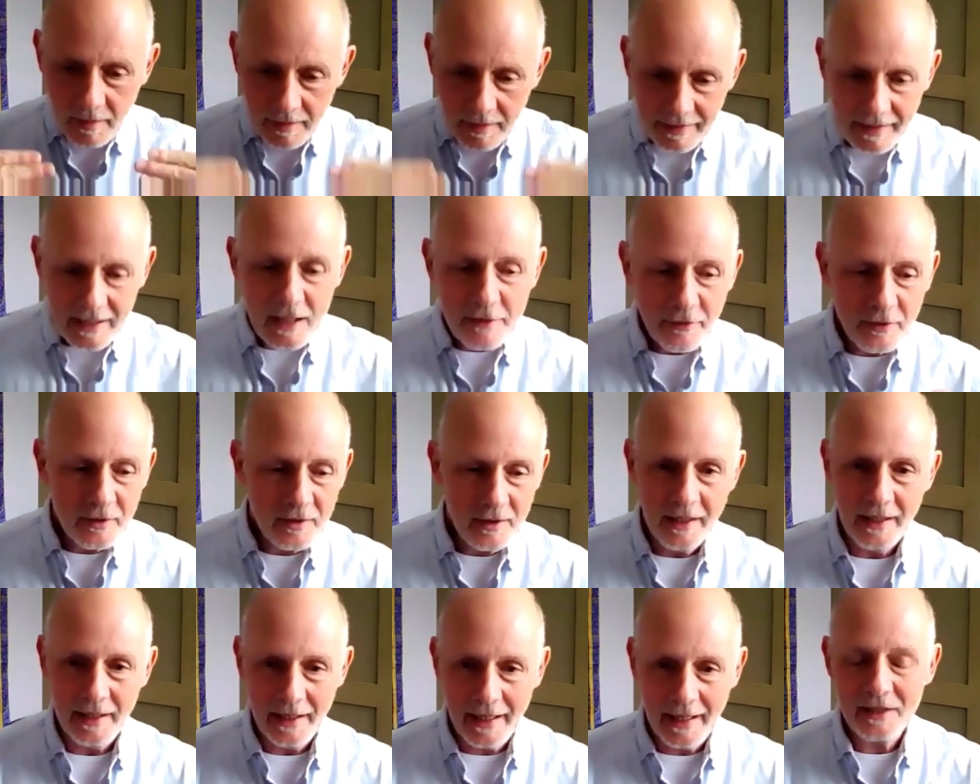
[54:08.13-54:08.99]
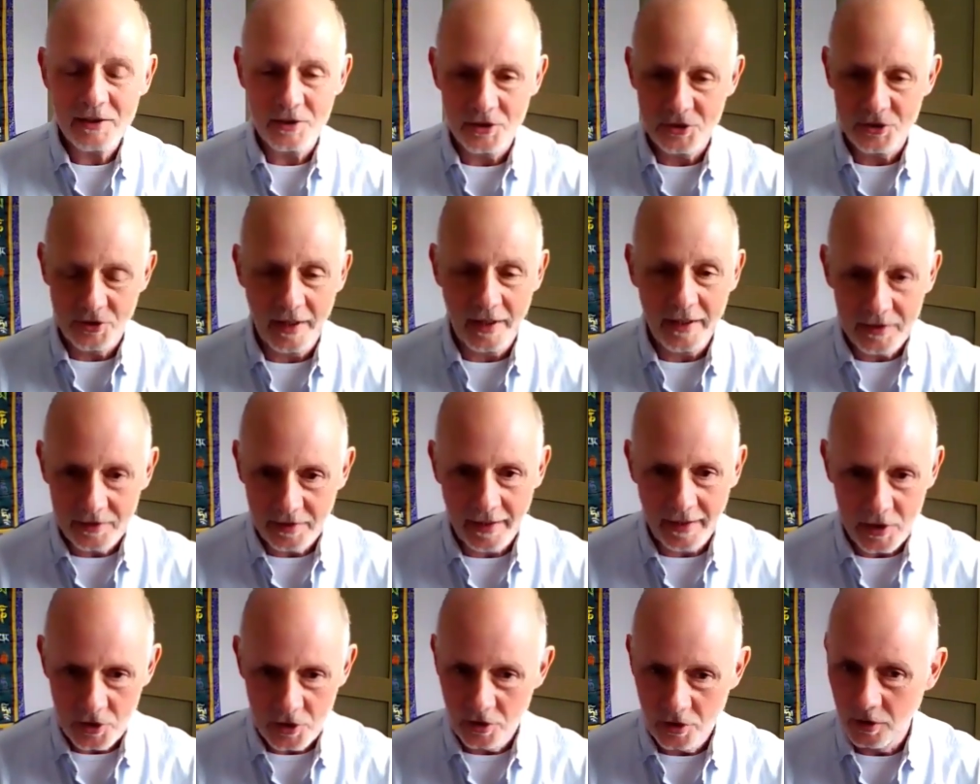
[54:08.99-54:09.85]
even an ex-estate
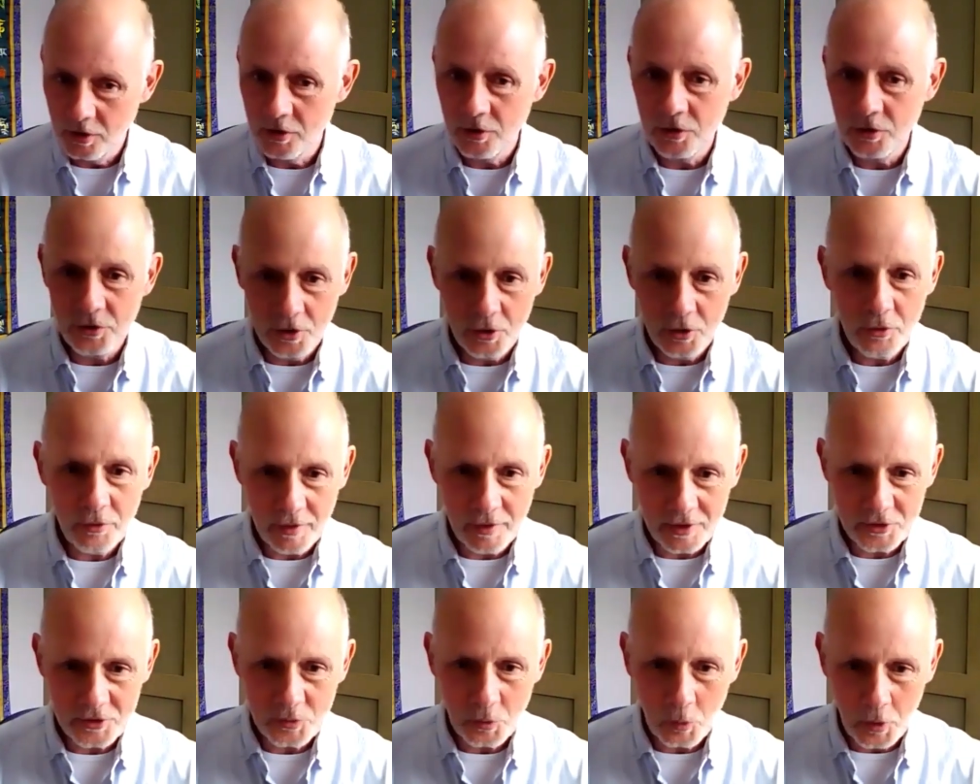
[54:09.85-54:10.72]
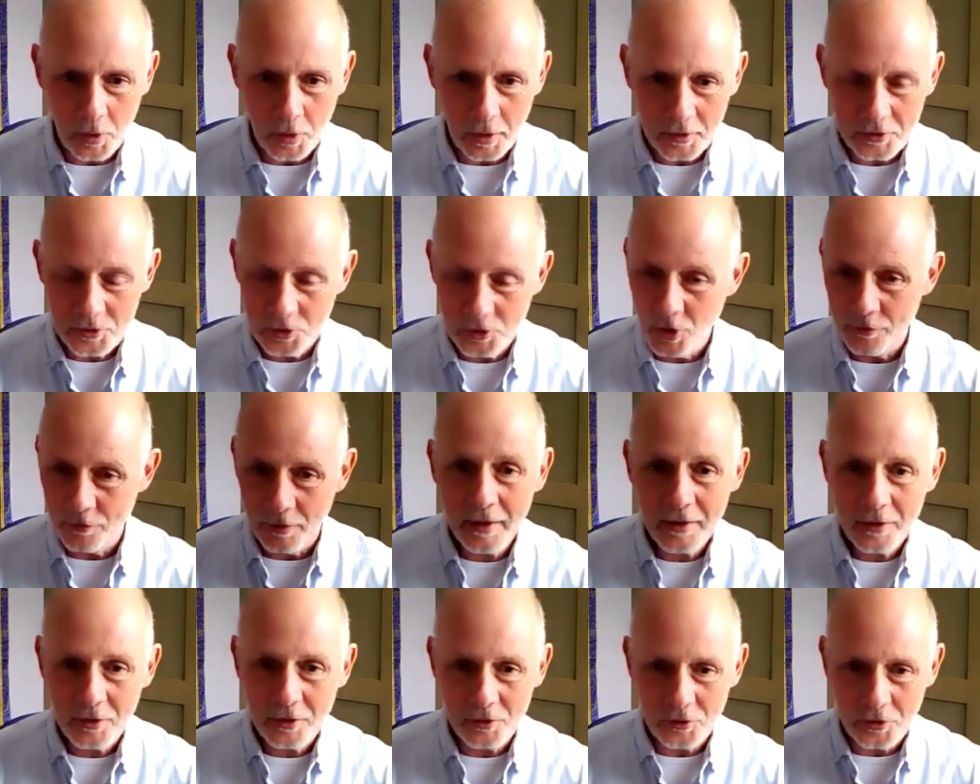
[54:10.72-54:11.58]
agent can do this work. So if
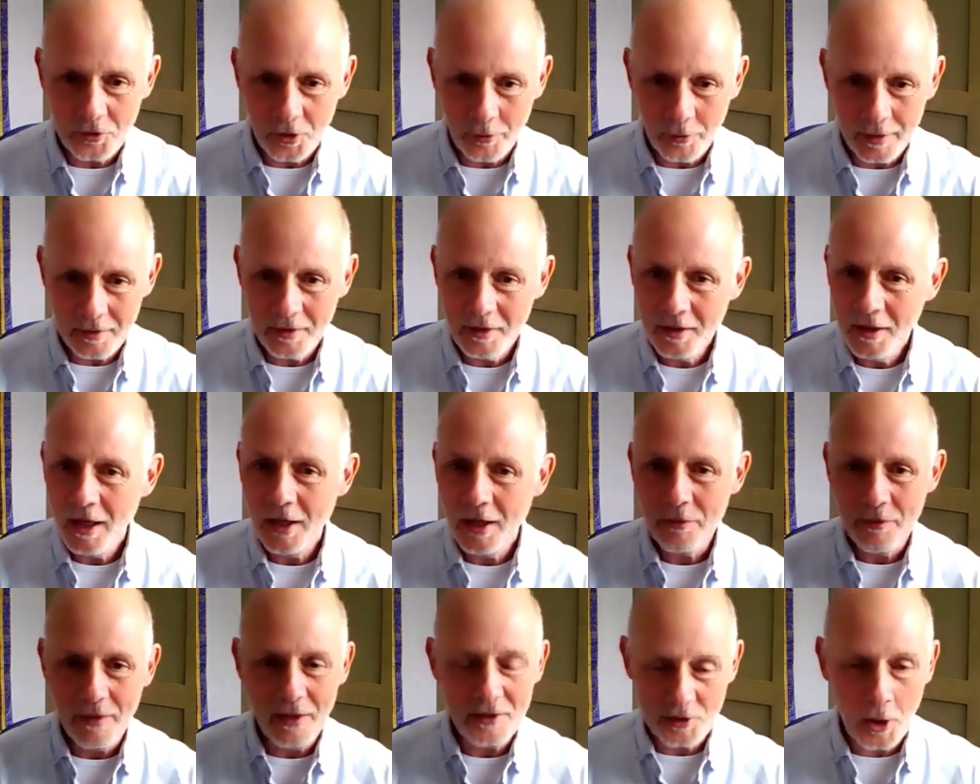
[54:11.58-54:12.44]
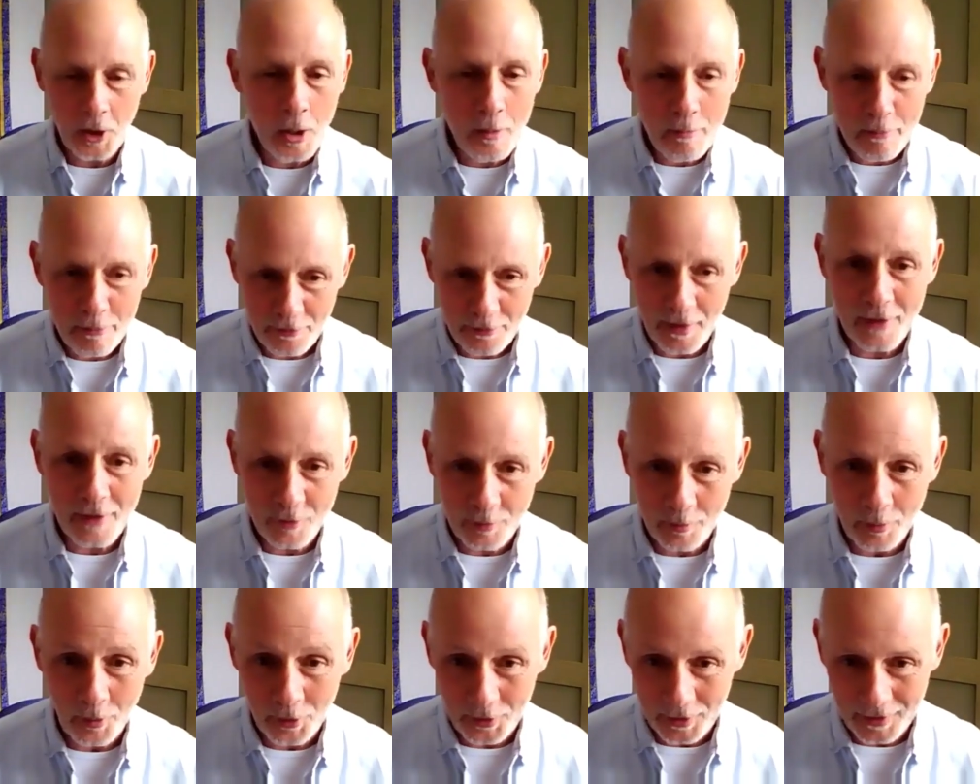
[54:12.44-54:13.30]
I can do it, there's hope for
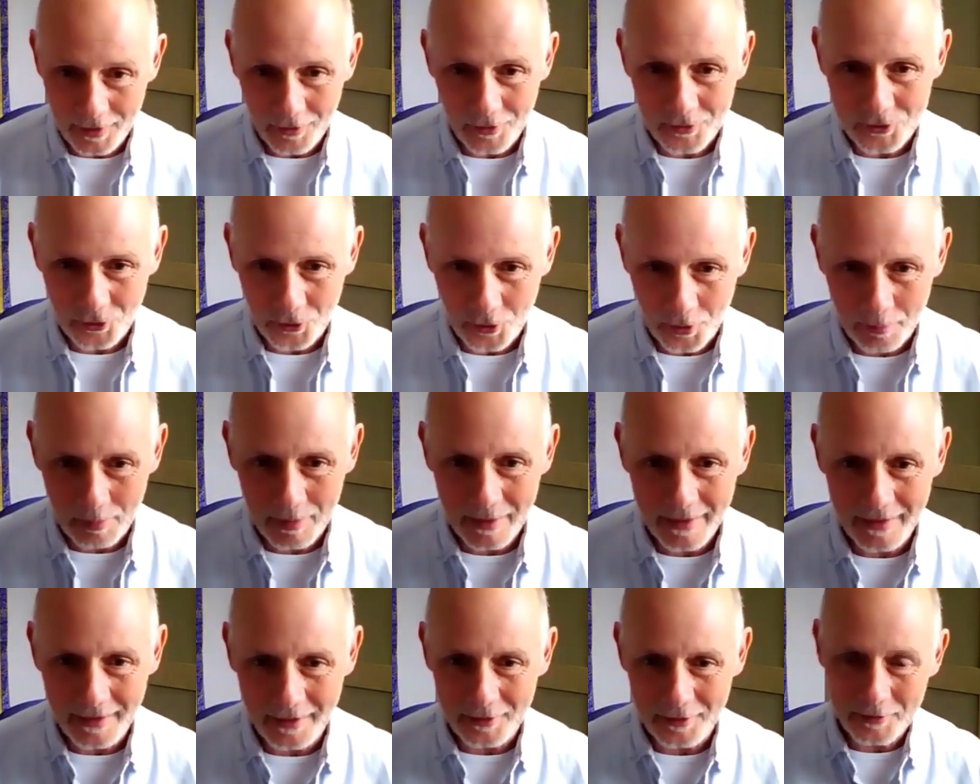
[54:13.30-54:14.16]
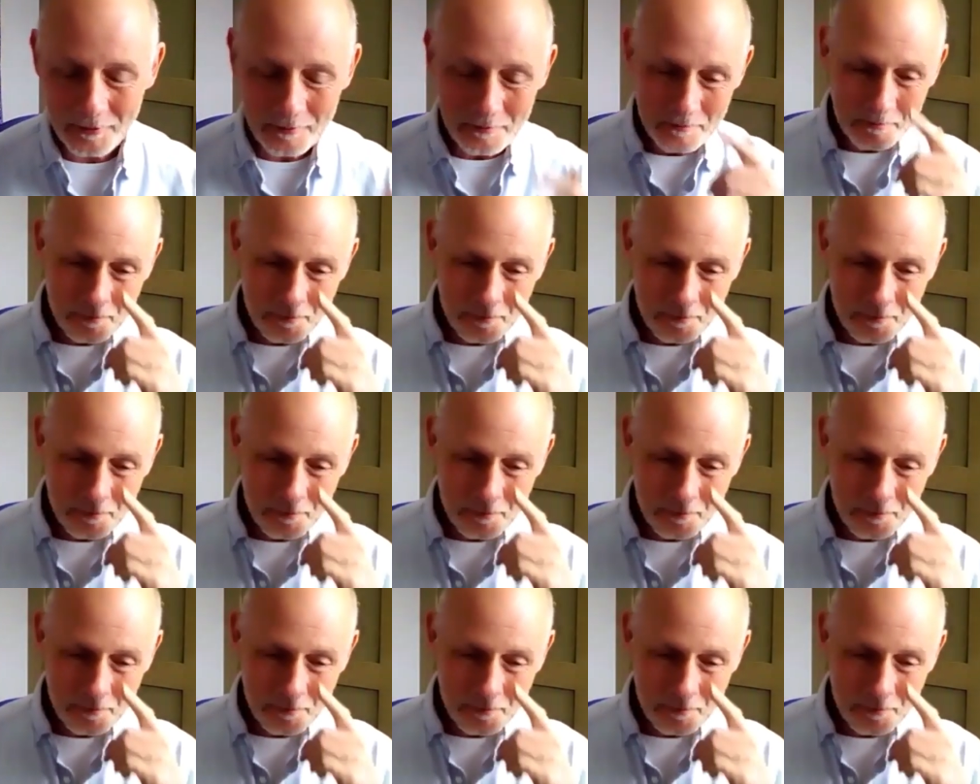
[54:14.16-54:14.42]
everybody else on the planet.